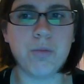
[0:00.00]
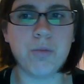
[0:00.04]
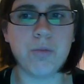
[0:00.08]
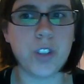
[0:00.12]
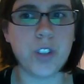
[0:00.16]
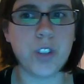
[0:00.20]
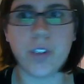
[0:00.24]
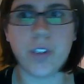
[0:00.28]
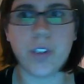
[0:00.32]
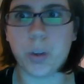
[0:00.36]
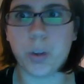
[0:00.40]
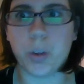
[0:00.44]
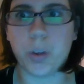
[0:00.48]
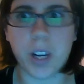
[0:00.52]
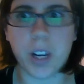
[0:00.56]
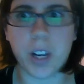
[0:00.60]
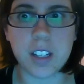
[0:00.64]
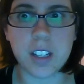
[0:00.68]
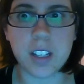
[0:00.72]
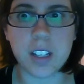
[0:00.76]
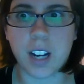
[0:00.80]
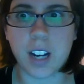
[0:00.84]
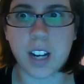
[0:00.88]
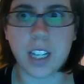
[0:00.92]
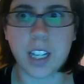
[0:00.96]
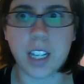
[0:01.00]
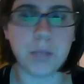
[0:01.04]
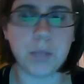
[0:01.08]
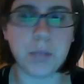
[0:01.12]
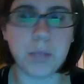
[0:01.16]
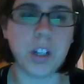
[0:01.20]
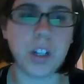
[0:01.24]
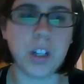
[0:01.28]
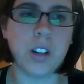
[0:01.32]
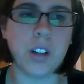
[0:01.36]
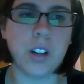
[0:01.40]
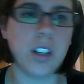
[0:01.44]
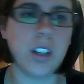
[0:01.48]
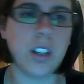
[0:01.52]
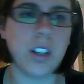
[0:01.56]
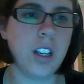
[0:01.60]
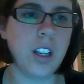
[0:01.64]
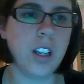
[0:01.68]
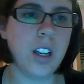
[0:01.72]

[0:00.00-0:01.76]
different ways that I could bring